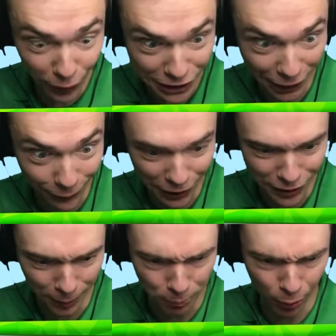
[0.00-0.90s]
looks like we're in
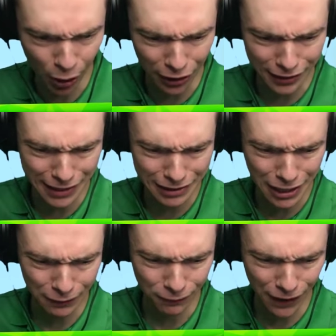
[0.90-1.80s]
the park. That's
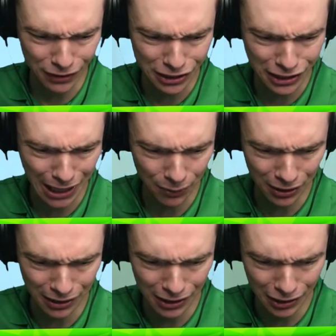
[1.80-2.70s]
not very
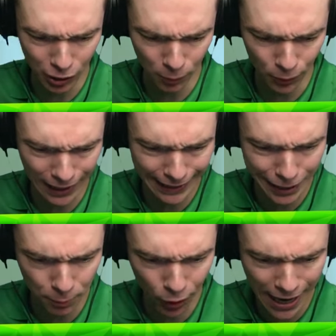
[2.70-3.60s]
scary either, but we gotta
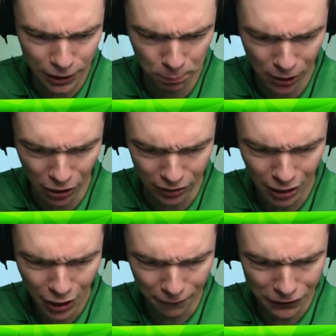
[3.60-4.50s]
keep our eyes peeled.
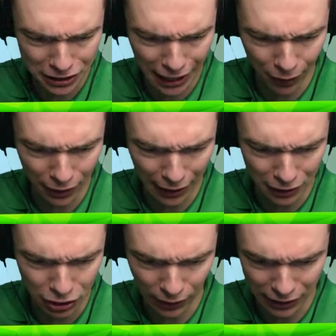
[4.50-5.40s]
But scary
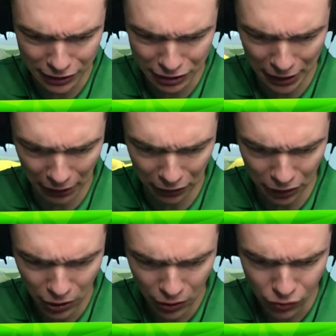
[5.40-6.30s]
aliens, right? Is this an alien?
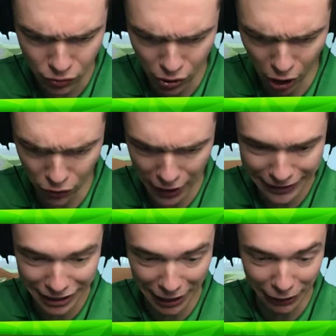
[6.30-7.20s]
No, that's
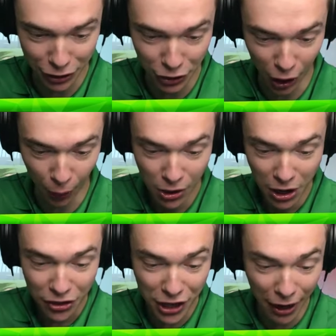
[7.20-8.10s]
an alien, though.
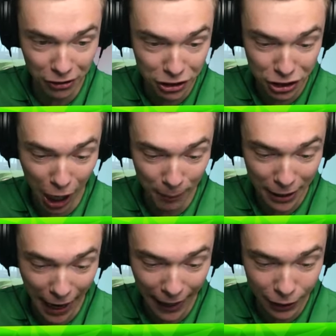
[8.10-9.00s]
There are so many
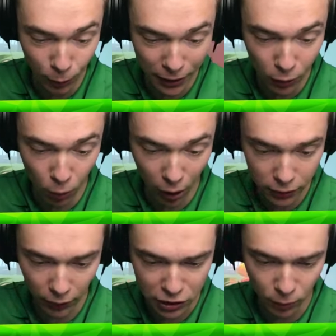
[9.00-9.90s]
aliens. What in the world?
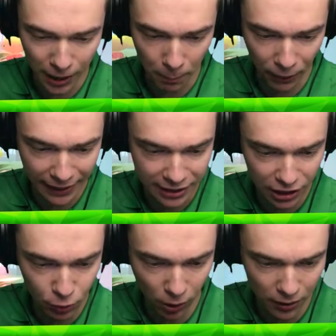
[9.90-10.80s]
All right, so we gotta blast
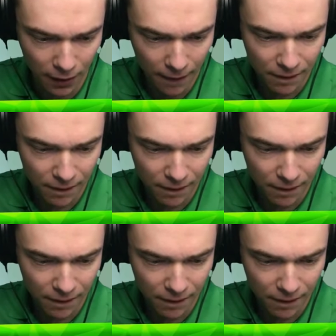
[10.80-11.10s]
this one.